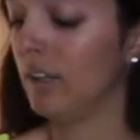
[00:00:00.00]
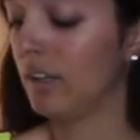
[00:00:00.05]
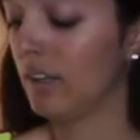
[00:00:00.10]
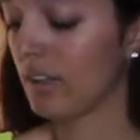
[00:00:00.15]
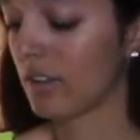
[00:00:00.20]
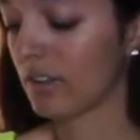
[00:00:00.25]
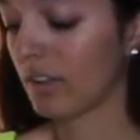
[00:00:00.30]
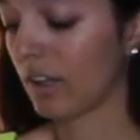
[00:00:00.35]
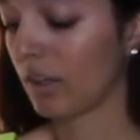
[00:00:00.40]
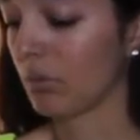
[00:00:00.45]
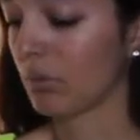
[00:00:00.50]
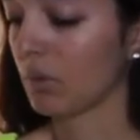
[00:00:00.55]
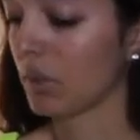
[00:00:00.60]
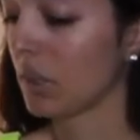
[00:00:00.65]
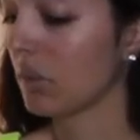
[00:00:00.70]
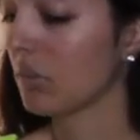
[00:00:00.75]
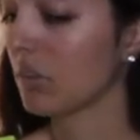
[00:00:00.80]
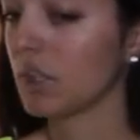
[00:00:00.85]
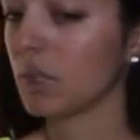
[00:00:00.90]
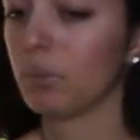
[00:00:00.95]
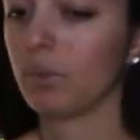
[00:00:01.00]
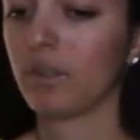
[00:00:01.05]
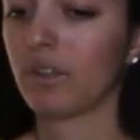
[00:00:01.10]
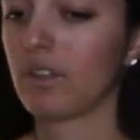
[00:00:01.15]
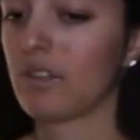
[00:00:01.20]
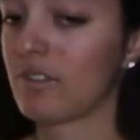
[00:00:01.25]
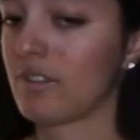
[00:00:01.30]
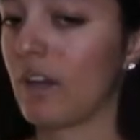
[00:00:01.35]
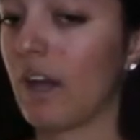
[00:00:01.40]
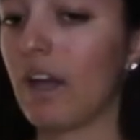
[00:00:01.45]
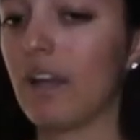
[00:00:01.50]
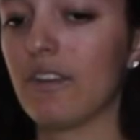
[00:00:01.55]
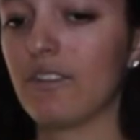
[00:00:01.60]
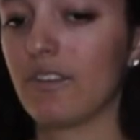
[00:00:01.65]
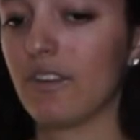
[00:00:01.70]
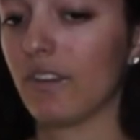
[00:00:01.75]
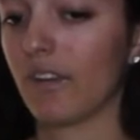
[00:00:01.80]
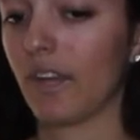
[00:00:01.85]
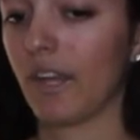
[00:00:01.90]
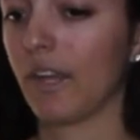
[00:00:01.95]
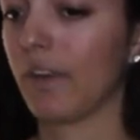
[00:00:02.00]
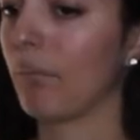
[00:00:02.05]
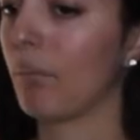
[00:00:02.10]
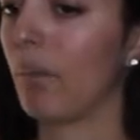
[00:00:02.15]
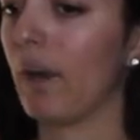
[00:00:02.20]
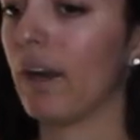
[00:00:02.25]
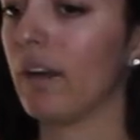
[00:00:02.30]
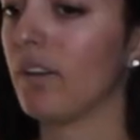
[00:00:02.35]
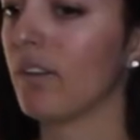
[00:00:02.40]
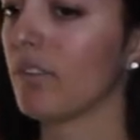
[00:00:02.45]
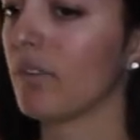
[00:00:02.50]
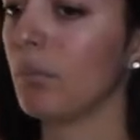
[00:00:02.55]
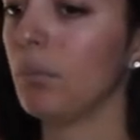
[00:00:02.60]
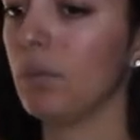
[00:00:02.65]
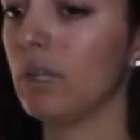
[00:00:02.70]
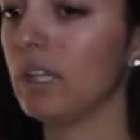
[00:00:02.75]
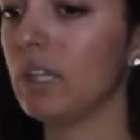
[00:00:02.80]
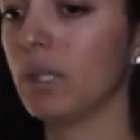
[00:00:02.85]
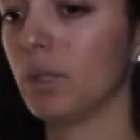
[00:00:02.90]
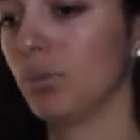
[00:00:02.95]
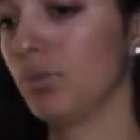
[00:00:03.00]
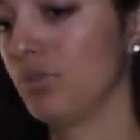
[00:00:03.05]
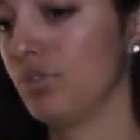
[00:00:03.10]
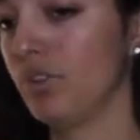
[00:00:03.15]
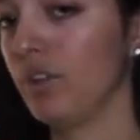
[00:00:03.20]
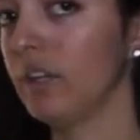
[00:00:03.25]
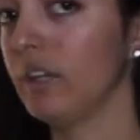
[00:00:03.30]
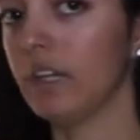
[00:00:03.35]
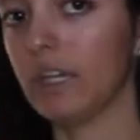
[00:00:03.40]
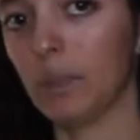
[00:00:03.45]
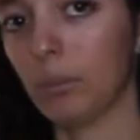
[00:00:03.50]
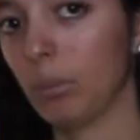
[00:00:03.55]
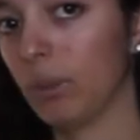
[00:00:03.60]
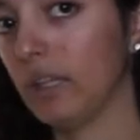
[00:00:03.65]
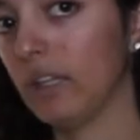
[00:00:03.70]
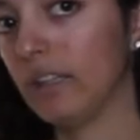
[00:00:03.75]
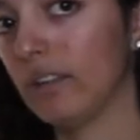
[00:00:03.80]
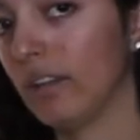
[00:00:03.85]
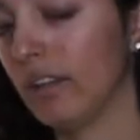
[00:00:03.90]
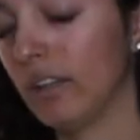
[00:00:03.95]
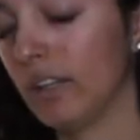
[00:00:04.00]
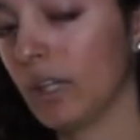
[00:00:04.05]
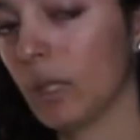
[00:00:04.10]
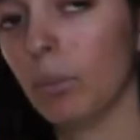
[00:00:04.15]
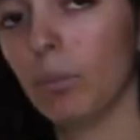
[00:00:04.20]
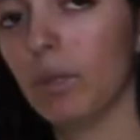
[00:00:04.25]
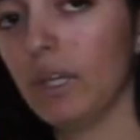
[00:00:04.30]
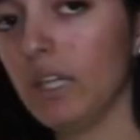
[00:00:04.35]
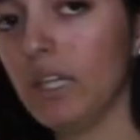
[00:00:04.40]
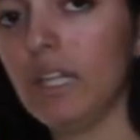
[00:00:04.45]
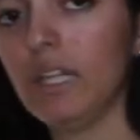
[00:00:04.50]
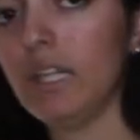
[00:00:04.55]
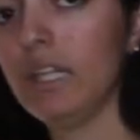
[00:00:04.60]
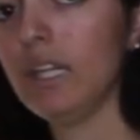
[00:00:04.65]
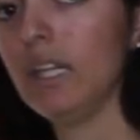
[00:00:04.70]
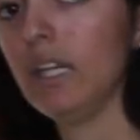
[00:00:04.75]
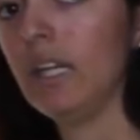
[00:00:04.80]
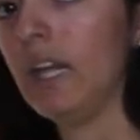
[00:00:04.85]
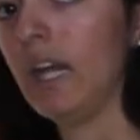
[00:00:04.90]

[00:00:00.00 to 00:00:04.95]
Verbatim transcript: it is like really, really weird sizing. Like, why does a medium fit itty bitty titty committee?